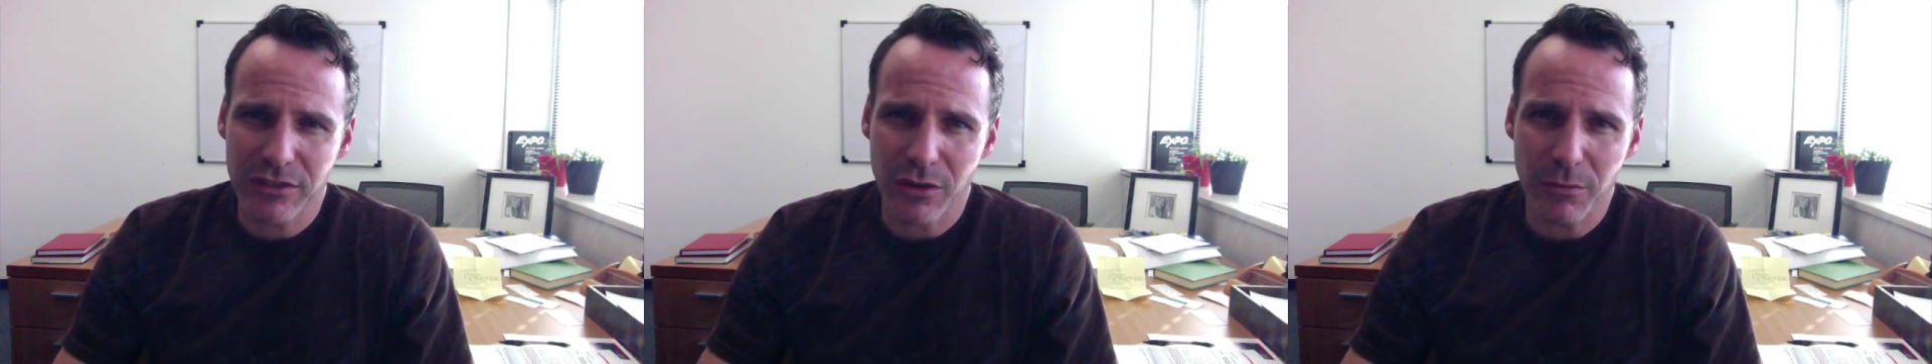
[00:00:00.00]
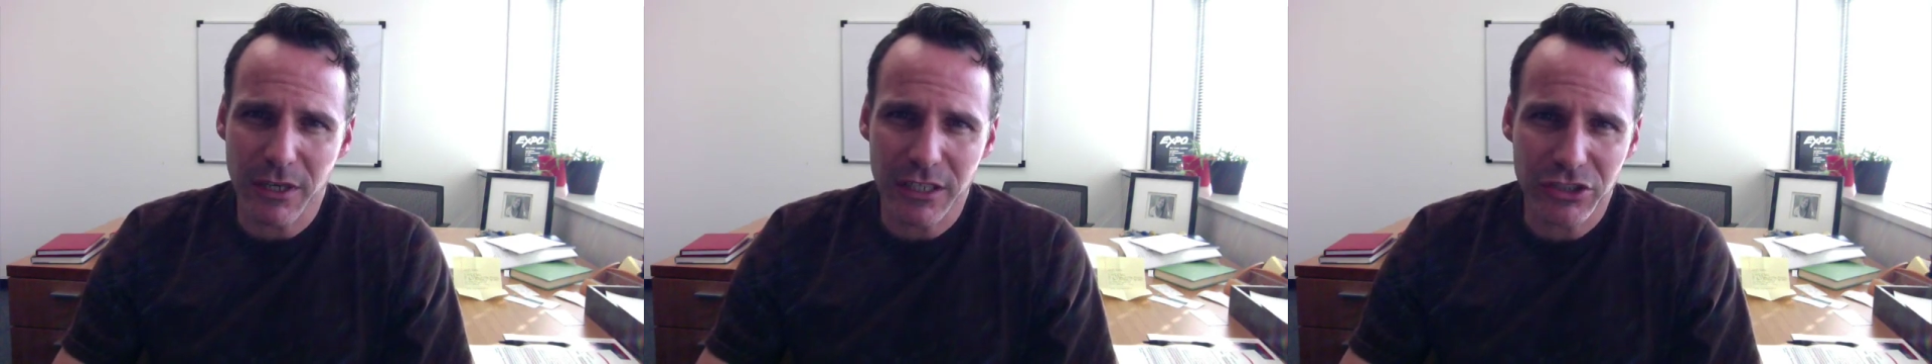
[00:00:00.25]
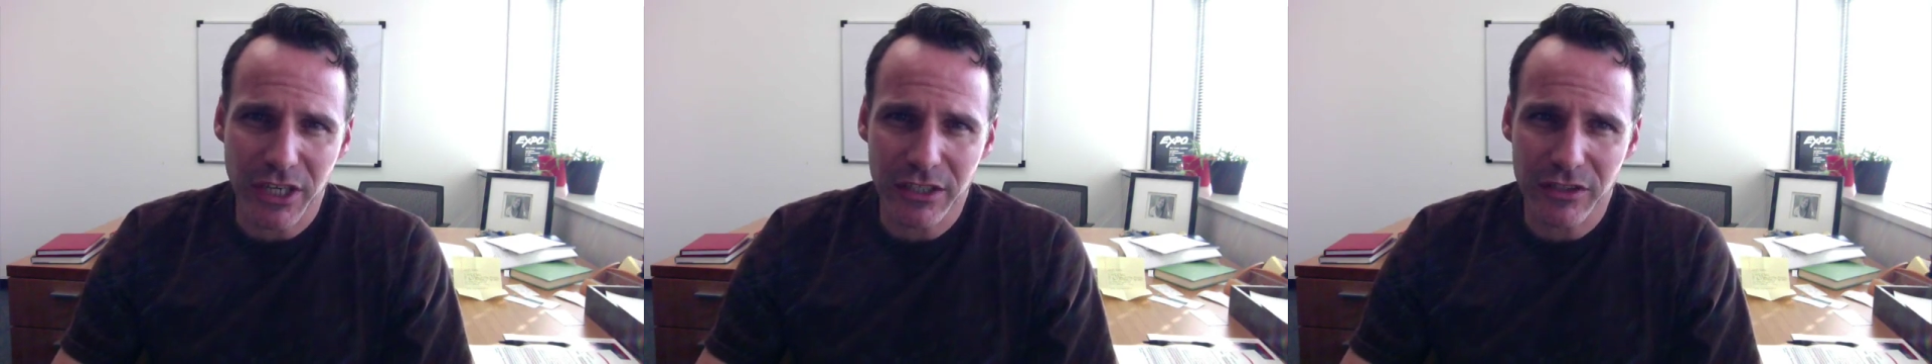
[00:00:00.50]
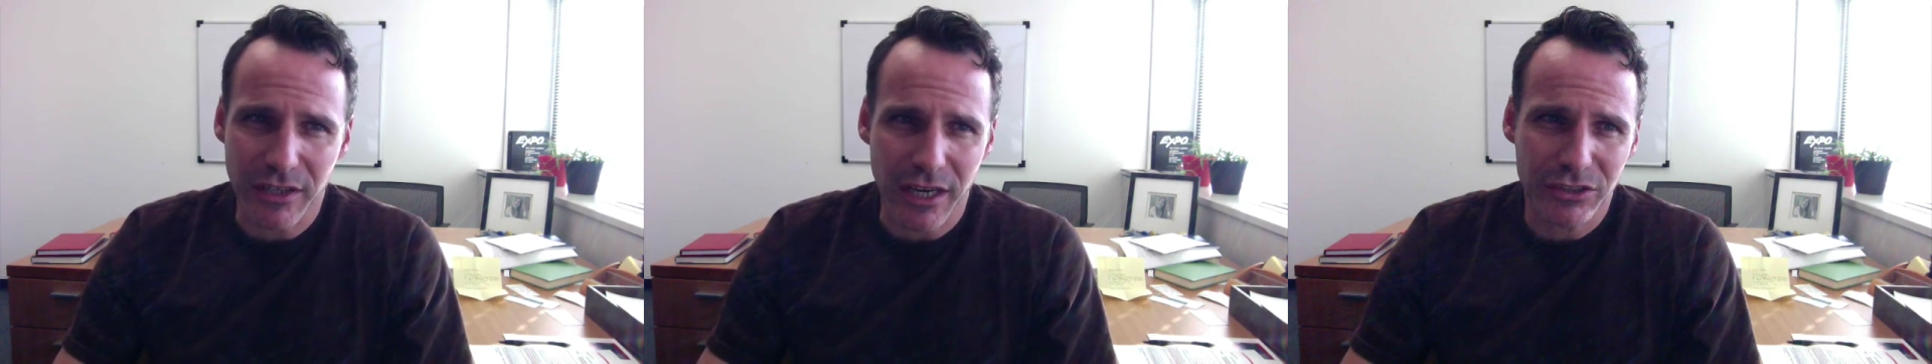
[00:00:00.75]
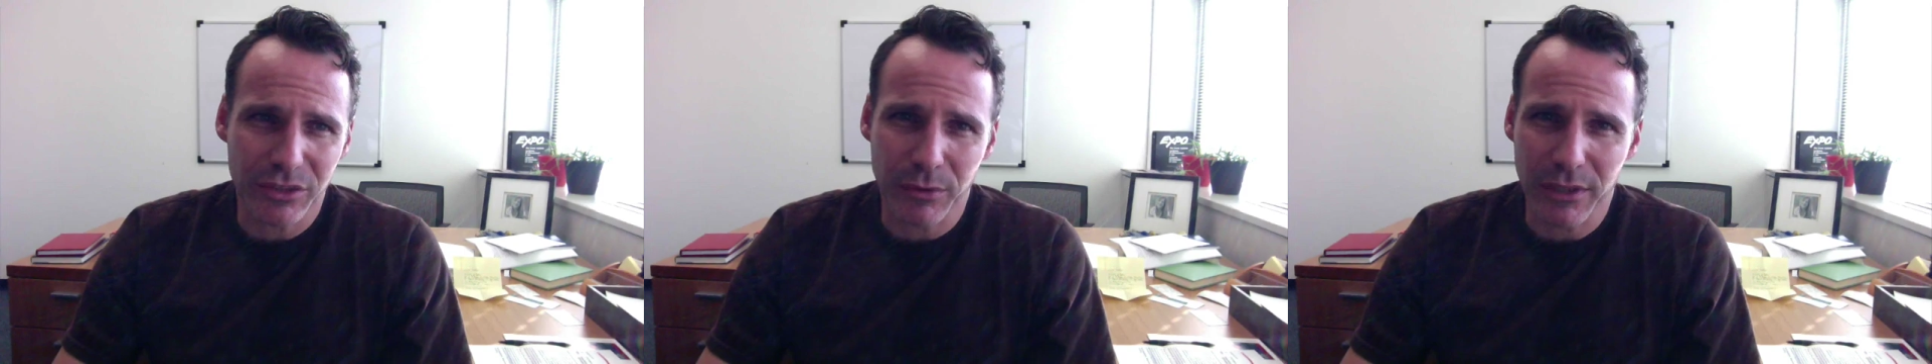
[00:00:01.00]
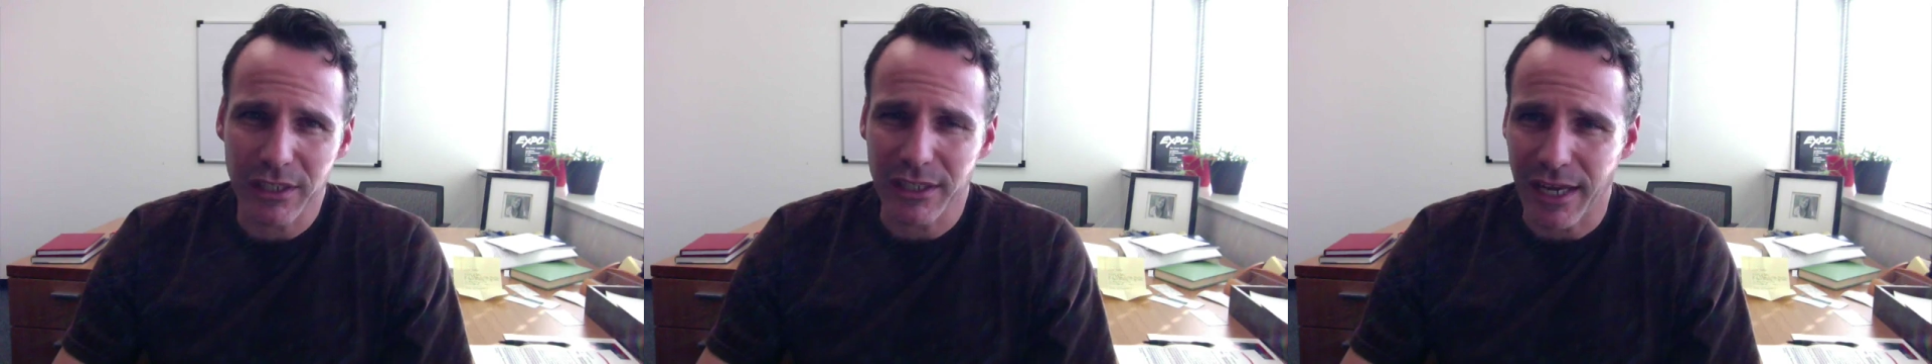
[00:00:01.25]
so many changes. I actually
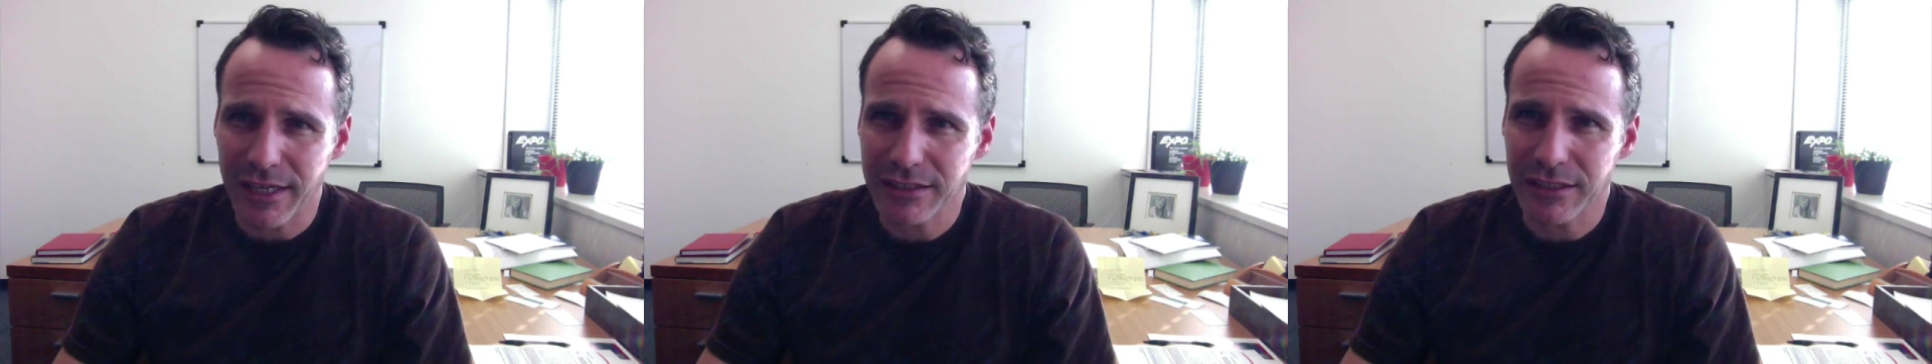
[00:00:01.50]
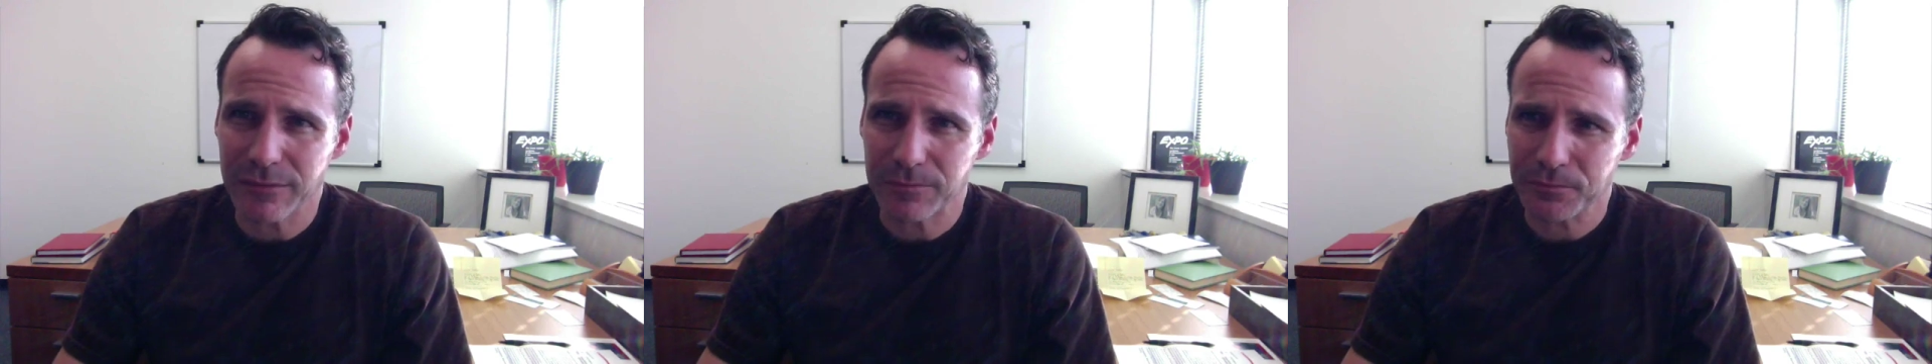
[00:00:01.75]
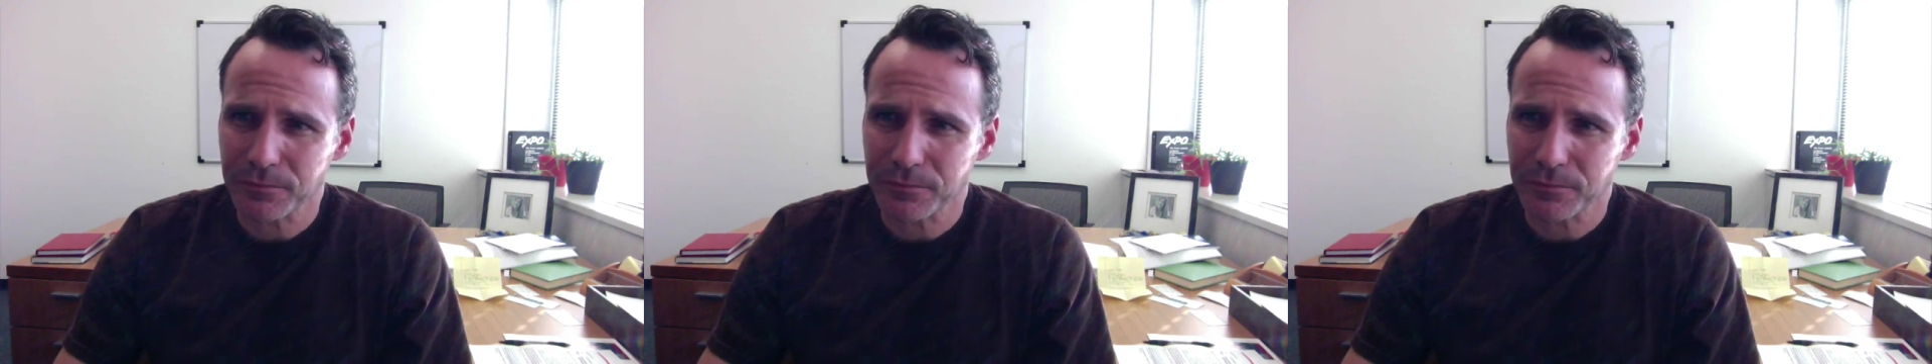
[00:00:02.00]
really liked it.